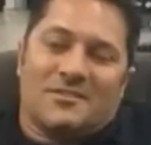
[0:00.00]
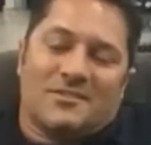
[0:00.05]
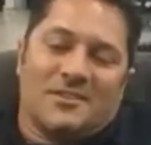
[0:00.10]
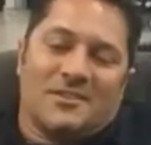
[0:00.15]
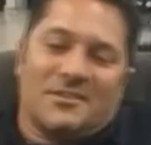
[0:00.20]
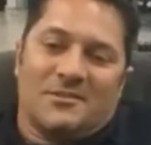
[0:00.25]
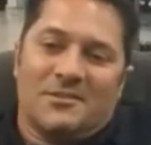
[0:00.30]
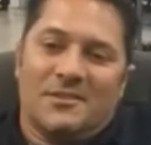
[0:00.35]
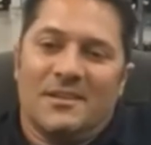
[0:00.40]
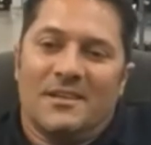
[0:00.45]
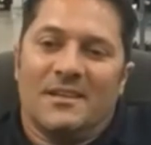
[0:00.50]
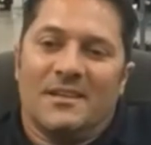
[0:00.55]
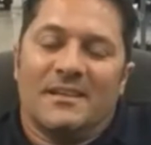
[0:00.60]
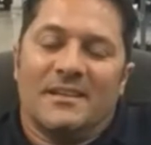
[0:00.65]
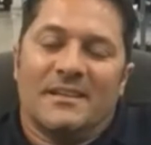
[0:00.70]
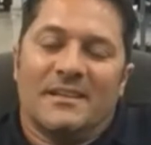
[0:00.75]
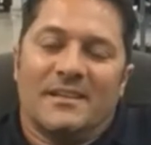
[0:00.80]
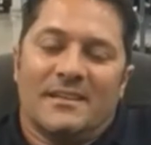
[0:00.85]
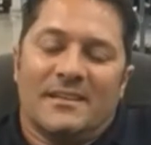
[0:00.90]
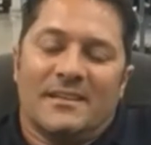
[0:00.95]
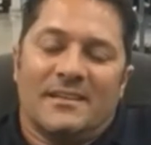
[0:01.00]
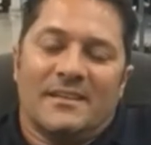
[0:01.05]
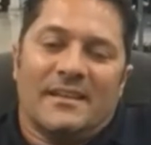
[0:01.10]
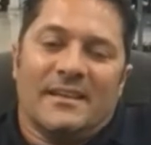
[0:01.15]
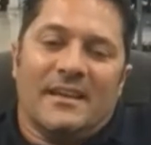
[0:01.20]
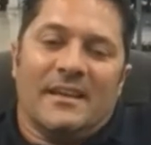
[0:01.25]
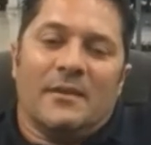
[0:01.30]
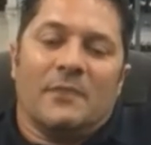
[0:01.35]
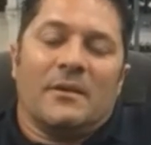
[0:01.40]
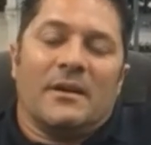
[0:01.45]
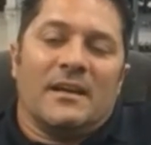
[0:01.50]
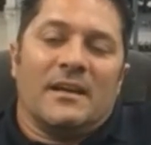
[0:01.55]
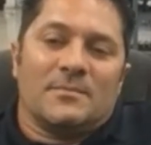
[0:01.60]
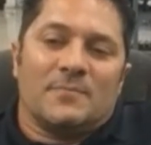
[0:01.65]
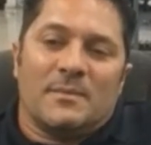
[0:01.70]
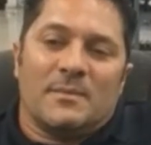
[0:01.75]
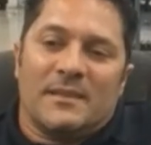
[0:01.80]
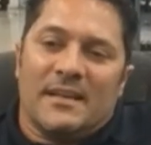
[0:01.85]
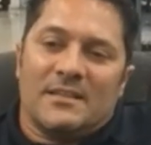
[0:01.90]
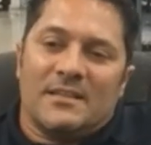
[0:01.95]
So anyways,
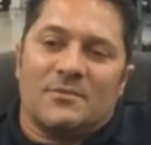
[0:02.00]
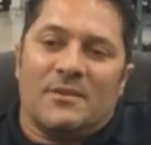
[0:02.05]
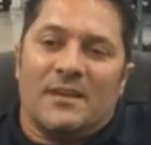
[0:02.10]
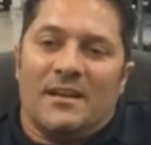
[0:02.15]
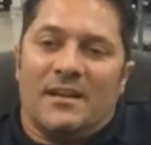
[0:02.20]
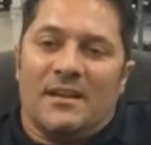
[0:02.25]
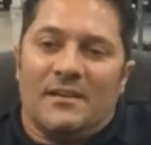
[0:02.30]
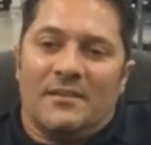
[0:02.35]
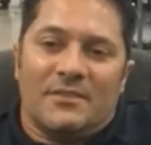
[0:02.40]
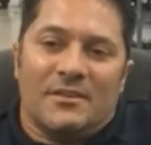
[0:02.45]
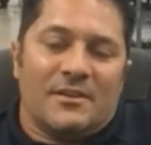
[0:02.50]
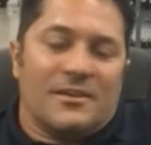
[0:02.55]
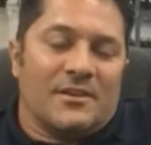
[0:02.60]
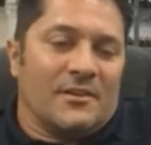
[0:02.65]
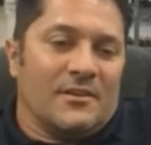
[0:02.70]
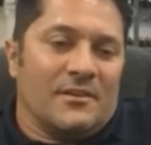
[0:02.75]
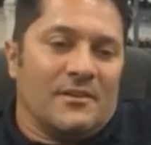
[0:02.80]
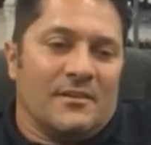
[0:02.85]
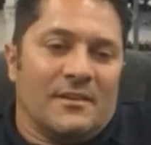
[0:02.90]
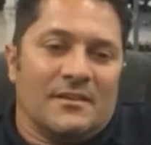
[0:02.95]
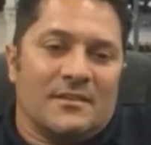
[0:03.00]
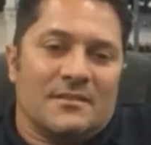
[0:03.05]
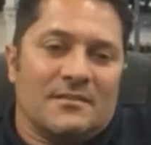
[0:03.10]
but that's why I love the dirt.